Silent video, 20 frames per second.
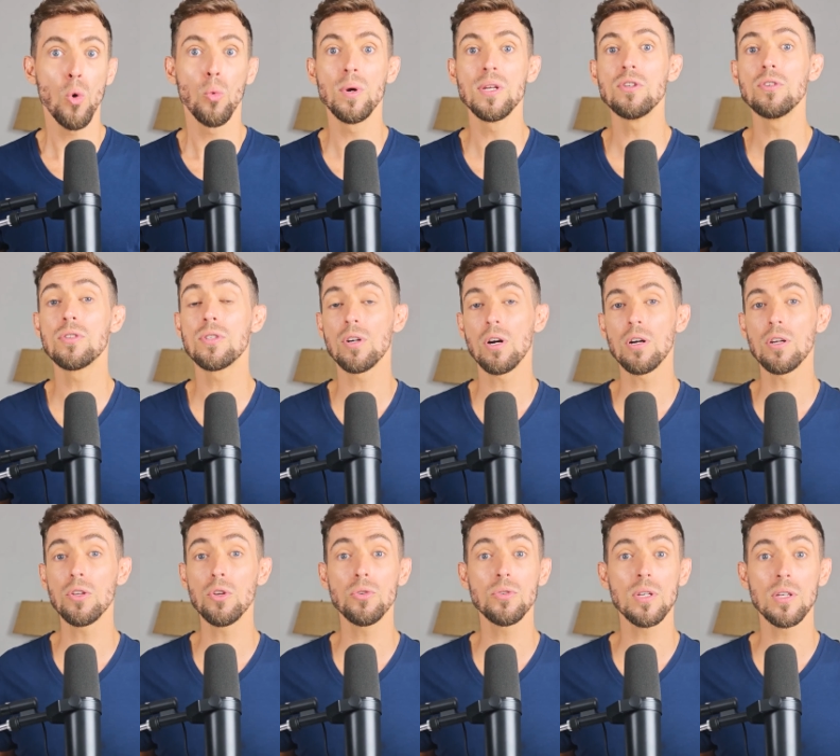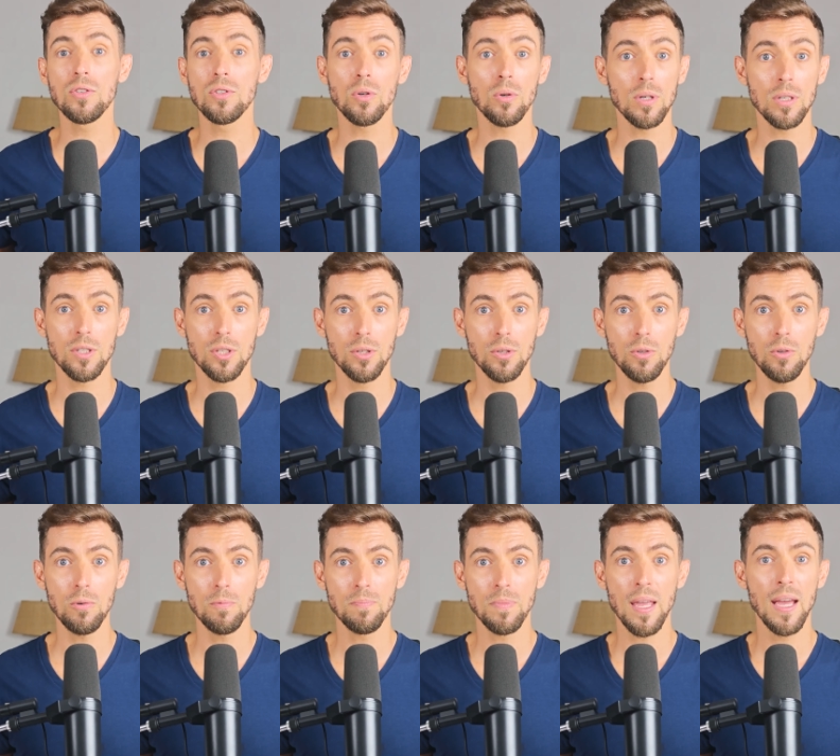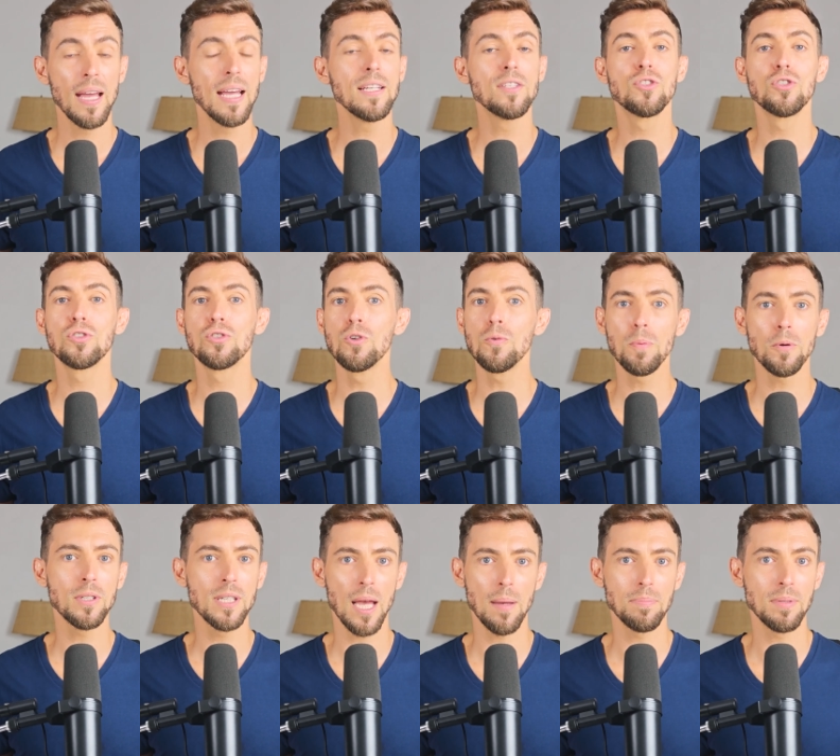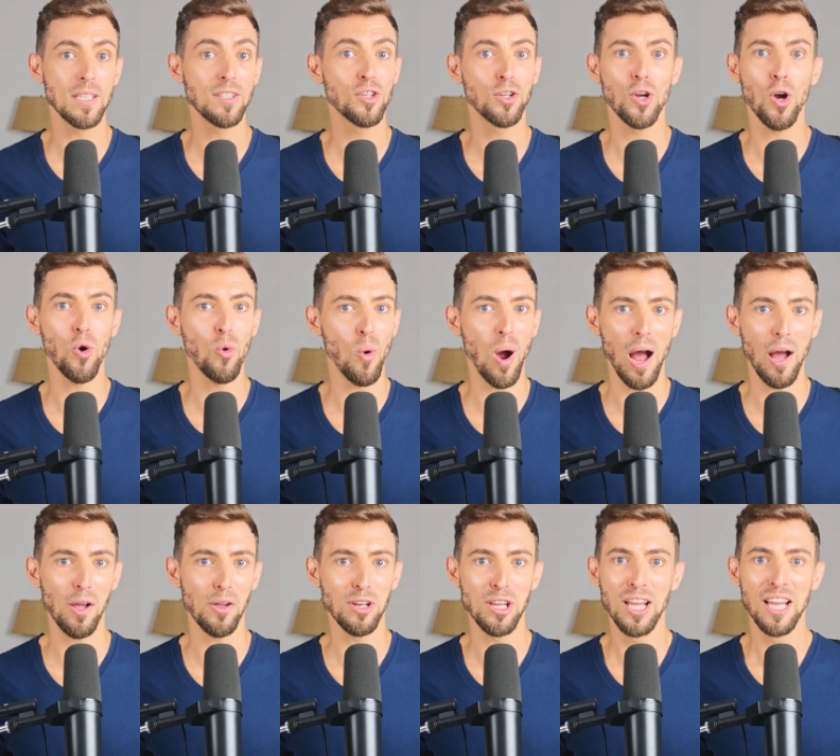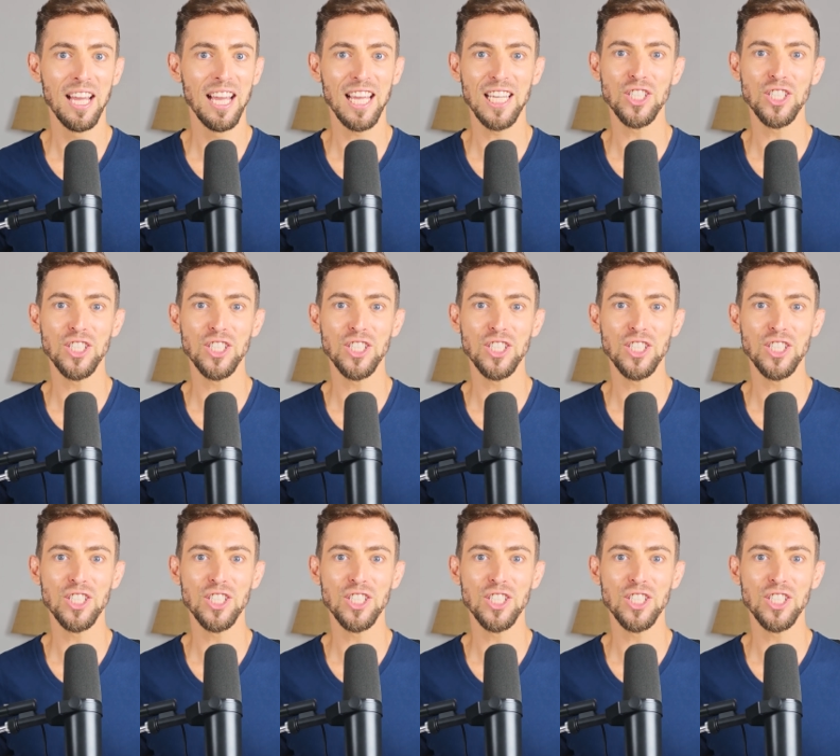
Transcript: When you start using Sora 2, it's super tempting to go wild